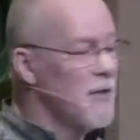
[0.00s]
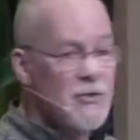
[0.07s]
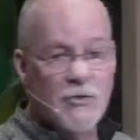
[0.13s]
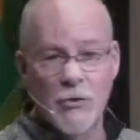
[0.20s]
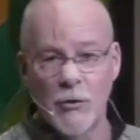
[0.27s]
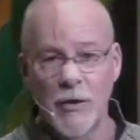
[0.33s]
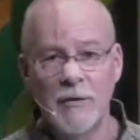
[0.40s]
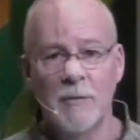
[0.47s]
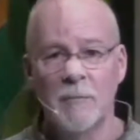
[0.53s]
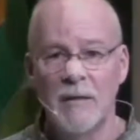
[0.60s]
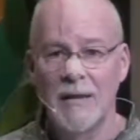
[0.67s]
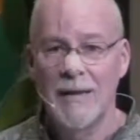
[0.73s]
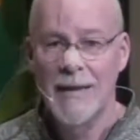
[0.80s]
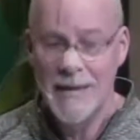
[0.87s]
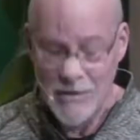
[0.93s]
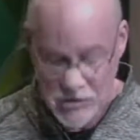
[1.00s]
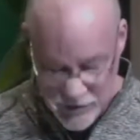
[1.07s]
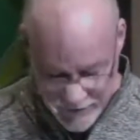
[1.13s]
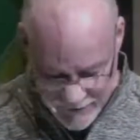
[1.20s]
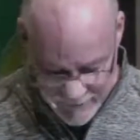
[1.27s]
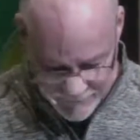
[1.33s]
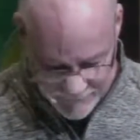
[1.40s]
during the Middle
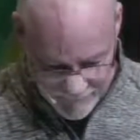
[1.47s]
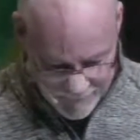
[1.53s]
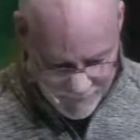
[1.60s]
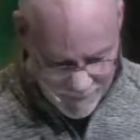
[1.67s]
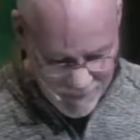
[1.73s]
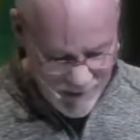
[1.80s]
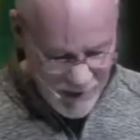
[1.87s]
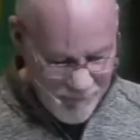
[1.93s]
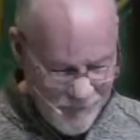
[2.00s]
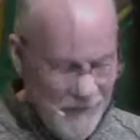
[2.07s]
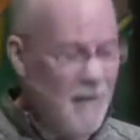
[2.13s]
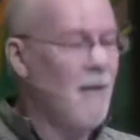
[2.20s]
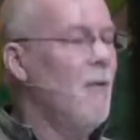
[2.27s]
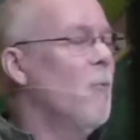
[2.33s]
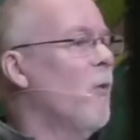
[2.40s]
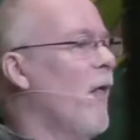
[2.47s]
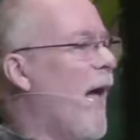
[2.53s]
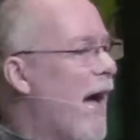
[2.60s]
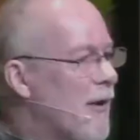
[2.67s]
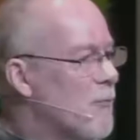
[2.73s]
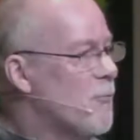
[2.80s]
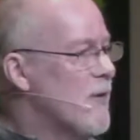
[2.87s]
Ages. Well,
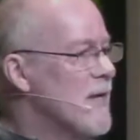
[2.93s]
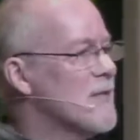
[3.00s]
how do we as